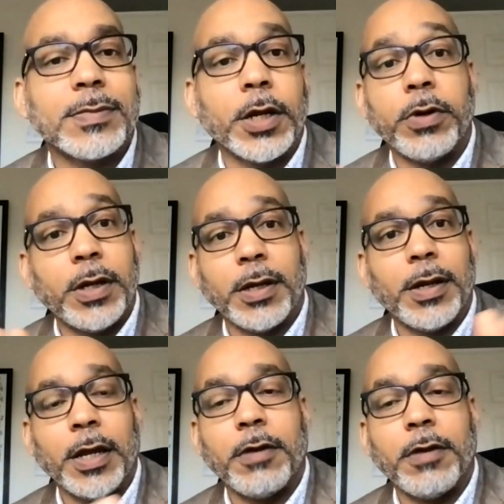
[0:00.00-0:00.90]

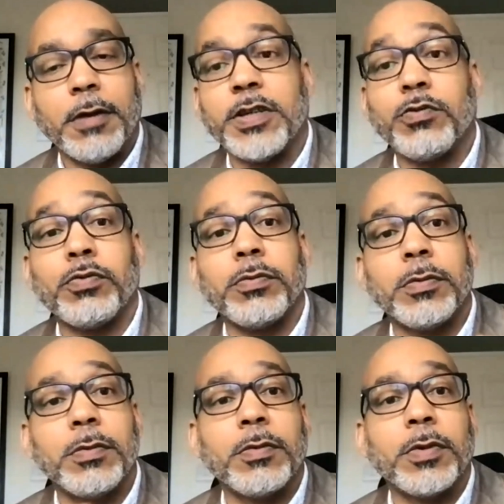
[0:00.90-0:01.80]
and the various,
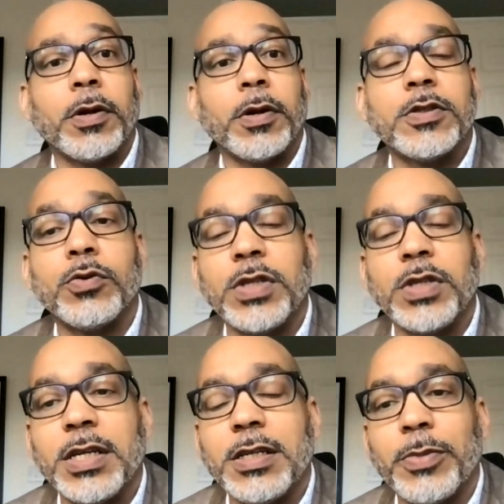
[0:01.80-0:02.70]

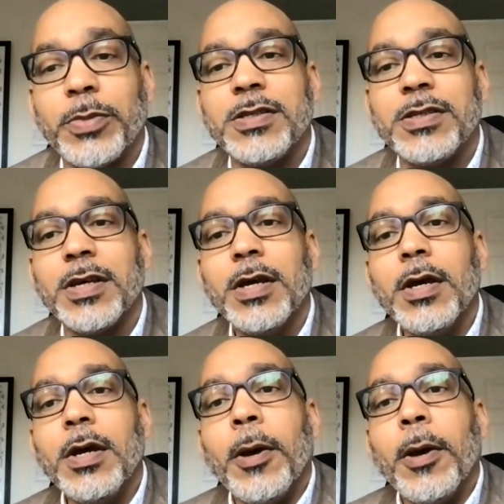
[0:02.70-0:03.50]
associated disciplines.